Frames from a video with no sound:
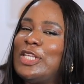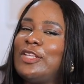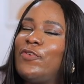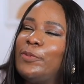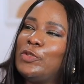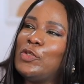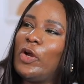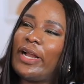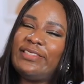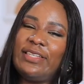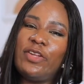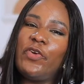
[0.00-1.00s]
from the
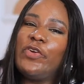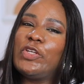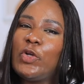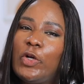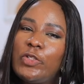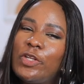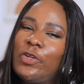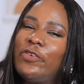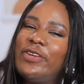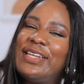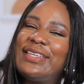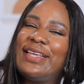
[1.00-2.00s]
younger generation, so they don't
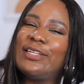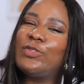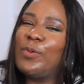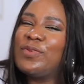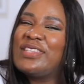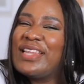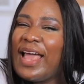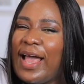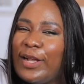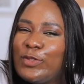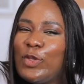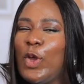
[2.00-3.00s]
really get some
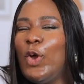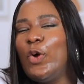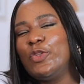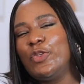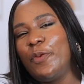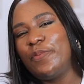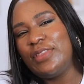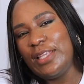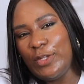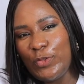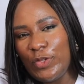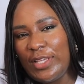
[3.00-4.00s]
slangs or some
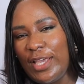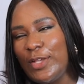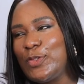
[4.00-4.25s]
things, okay?